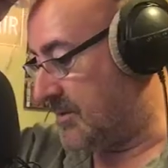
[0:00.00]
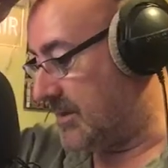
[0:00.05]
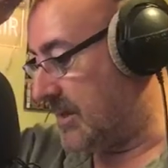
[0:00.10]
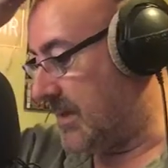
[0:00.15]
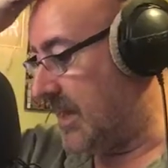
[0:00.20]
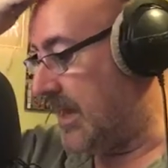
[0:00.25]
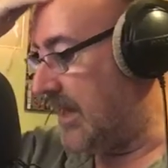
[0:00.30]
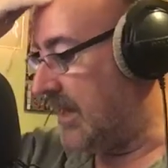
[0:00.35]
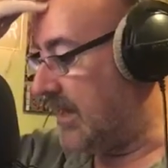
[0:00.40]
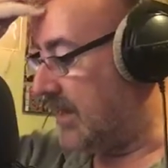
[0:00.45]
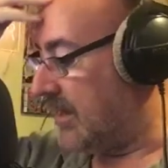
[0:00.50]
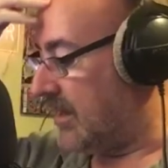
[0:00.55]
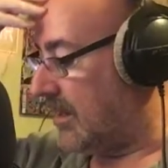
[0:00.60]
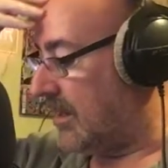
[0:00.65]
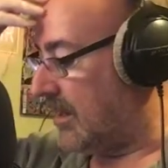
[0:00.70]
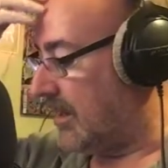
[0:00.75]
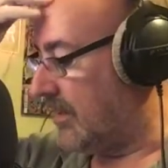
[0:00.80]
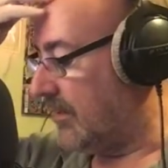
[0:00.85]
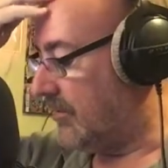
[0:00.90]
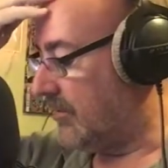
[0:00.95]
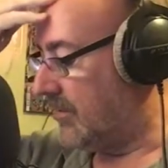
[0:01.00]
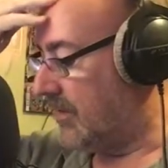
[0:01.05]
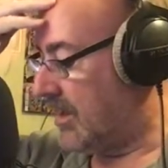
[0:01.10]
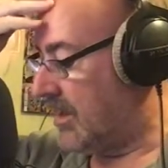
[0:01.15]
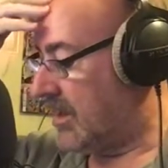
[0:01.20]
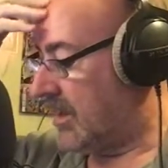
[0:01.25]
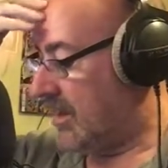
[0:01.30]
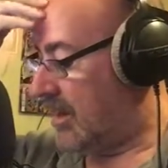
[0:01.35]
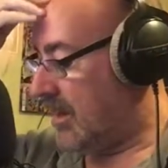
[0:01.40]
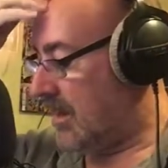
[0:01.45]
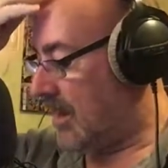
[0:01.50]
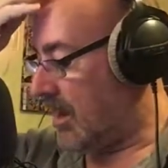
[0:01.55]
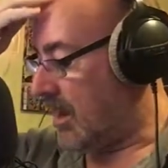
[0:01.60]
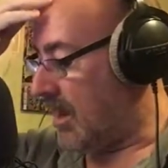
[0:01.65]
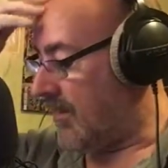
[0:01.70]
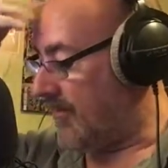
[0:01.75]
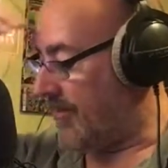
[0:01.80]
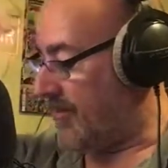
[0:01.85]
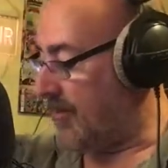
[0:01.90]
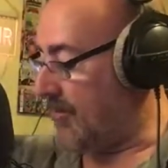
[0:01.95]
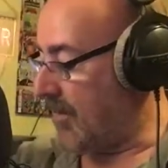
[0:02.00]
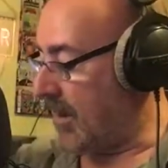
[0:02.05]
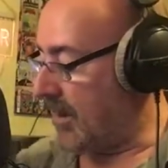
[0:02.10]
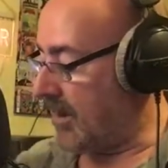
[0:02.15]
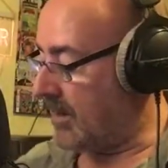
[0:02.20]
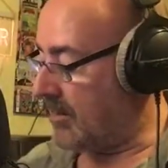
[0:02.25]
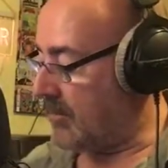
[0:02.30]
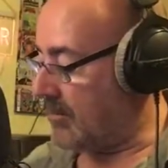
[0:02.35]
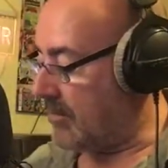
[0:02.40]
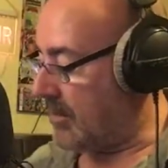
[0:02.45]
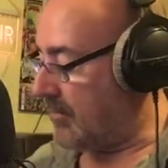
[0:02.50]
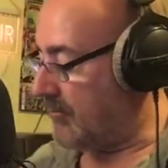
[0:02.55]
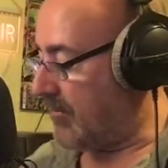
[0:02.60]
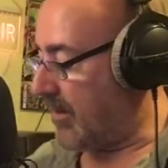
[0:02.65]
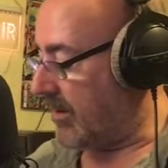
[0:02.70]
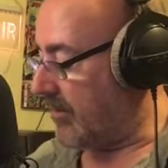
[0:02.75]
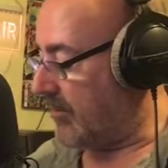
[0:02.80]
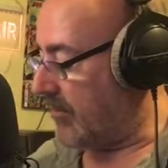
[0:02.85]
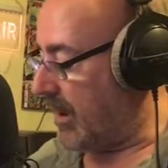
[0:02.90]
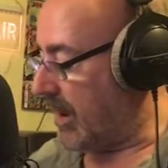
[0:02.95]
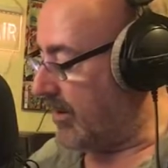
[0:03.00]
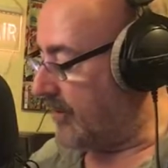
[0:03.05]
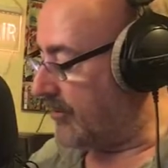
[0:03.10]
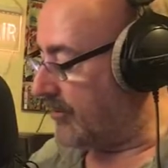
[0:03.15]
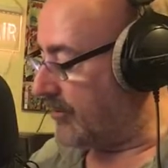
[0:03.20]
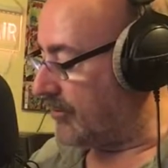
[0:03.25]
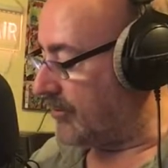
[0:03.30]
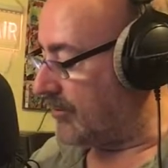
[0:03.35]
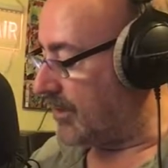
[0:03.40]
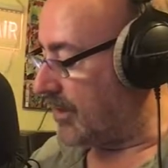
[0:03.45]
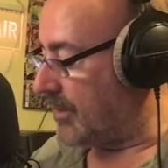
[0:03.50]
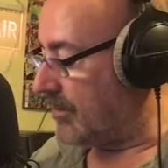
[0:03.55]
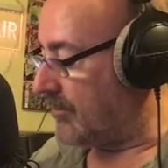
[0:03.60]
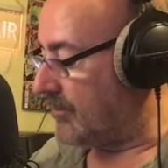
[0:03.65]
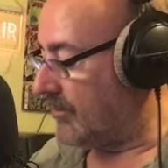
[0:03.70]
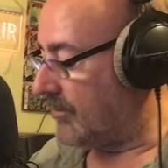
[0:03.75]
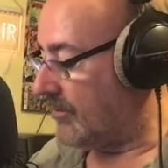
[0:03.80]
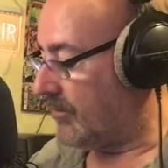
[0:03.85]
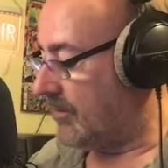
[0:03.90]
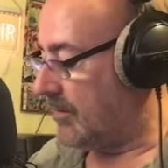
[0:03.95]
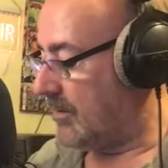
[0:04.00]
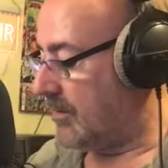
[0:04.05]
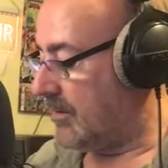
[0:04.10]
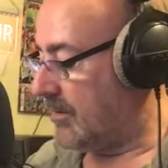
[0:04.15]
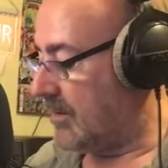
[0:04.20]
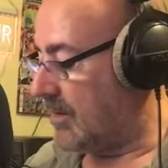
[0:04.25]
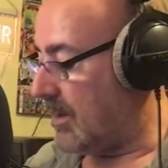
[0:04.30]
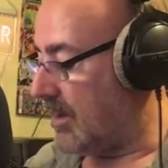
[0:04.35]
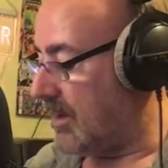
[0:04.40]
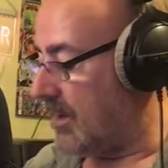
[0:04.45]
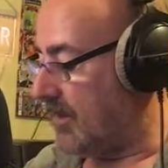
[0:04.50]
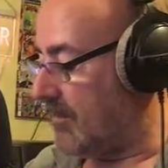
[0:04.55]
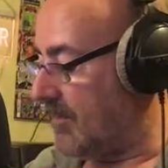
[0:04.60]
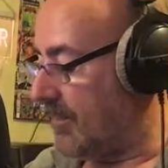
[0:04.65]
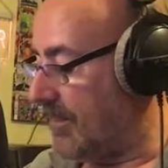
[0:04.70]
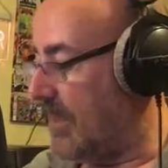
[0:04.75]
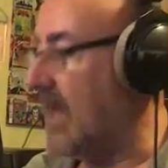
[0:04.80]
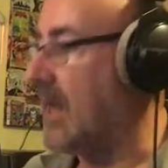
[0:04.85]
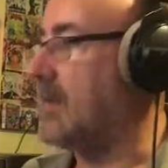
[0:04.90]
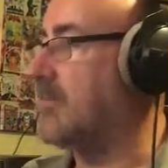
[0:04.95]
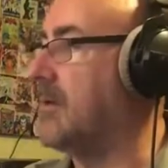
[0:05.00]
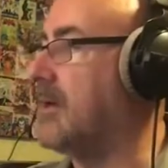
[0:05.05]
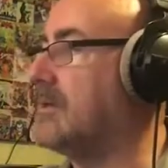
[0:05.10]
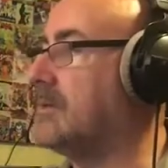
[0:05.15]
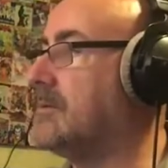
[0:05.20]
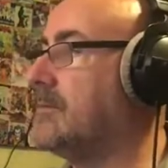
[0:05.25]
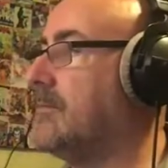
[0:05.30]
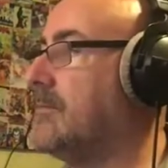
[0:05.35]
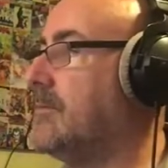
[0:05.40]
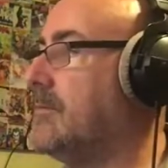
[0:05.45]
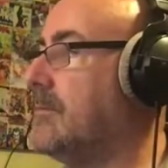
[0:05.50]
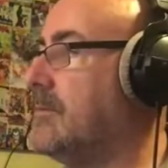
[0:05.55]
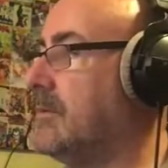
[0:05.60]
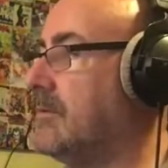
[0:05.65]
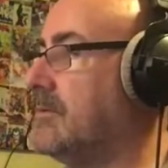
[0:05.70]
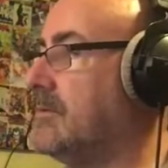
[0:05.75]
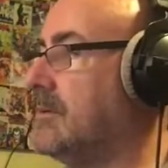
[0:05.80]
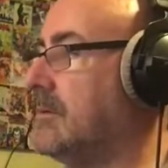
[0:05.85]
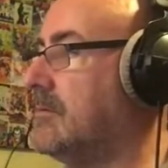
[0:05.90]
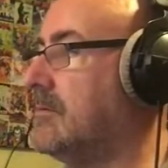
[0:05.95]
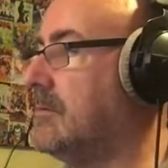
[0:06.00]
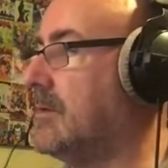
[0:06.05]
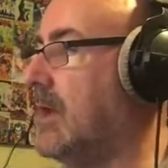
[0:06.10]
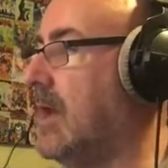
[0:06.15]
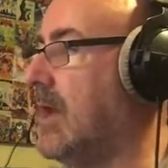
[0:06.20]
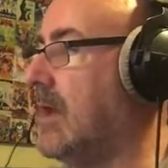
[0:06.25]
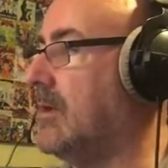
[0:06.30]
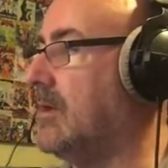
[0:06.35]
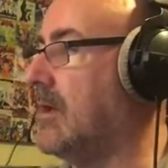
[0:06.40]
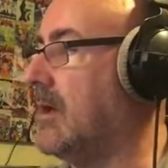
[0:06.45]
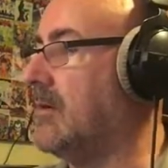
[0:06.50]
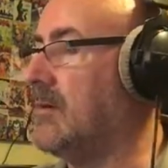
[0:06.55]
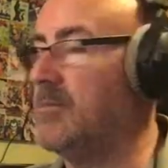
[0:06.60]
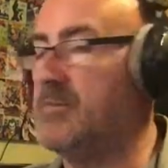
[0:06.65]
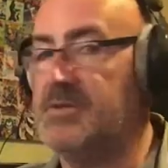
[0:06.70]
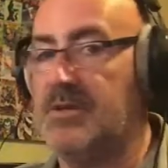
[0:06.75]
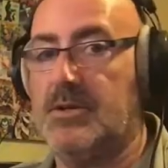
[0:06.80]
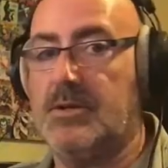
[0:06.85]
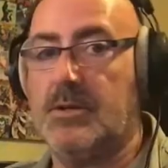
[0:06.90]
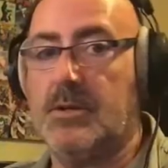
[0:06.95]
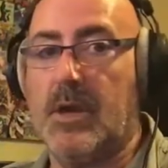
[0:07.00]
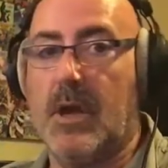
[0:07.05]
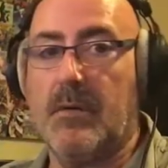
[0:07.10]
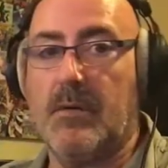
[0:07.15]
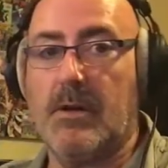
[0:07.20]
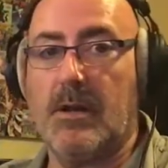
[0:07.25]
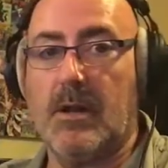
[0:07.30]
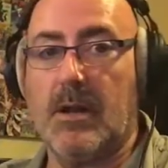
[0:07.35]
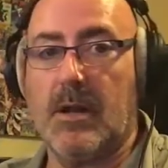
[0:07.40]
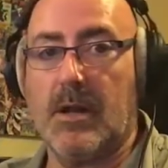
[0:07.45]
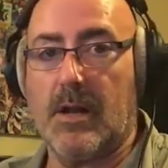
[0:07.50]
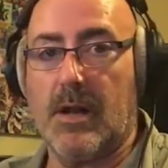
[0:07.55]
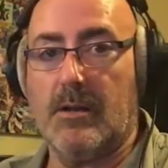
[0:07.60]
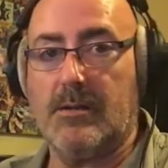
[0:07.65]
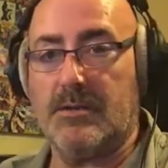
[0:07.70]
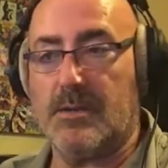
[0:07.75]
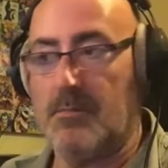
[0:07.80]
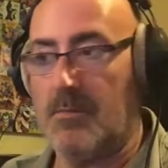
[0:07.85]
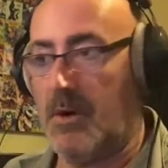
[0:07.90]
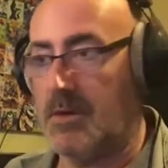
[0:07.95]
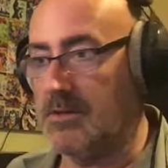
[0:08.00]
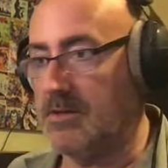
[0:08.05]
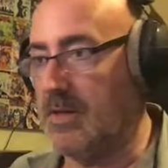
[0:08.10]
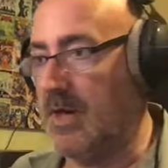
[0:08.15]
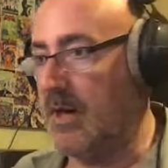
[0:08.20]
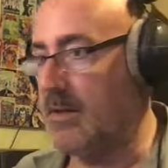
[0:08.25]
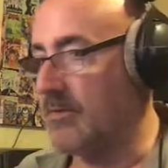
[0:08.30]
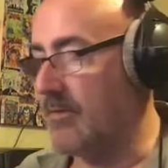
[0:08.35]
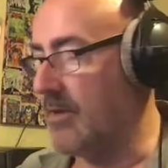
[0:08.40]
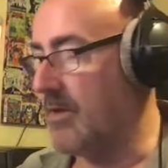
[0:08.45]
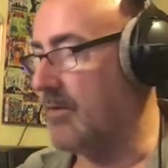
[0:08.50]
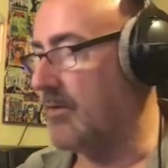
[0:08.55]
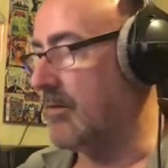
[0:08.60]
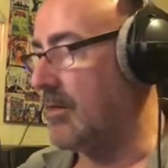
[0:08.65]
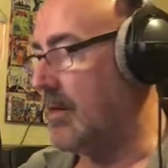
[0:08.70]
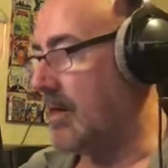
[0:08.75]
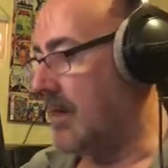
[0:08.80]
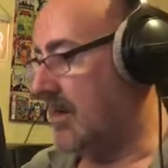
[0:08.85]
to legalise for medical and recreational use cannabis. They had a petition going, and it closed on March the 18th.